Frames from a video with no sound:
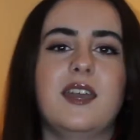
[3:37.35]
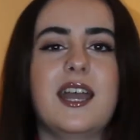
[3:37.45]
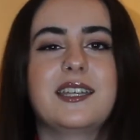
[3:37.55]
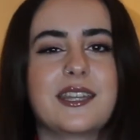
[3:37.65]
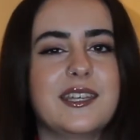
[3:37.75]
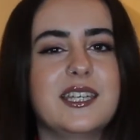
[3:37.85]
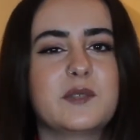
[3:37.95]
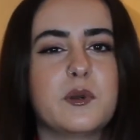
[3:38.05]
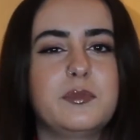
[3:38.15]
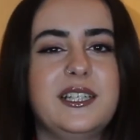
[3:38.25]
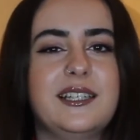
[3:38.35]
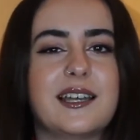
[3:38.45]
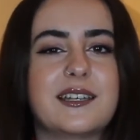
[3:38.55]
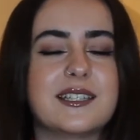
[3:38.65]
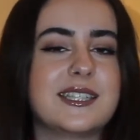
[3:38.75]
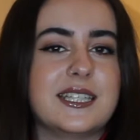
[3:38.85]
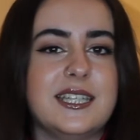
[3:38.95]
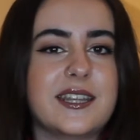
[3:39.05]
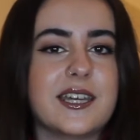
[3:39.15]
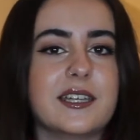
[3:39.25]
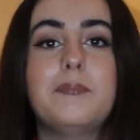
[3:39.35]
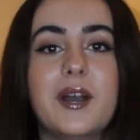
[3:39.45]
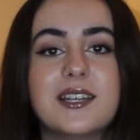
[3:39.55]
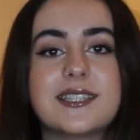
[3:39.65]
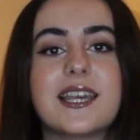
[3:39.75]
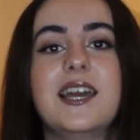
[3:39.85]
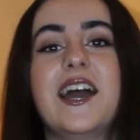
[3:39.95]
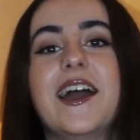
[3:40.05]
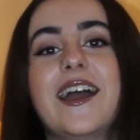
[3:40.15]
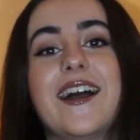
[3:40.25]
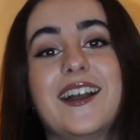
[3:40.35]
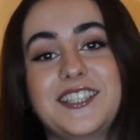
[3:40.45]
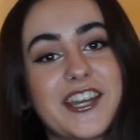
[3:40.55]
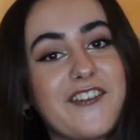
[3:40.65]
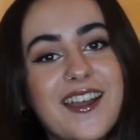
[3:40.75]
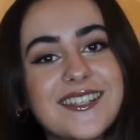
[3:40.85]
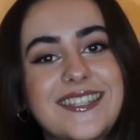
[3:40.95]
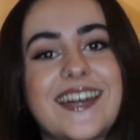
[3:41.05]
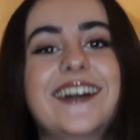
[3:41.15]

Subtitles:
And I think it's probably like a city thing, but I digress.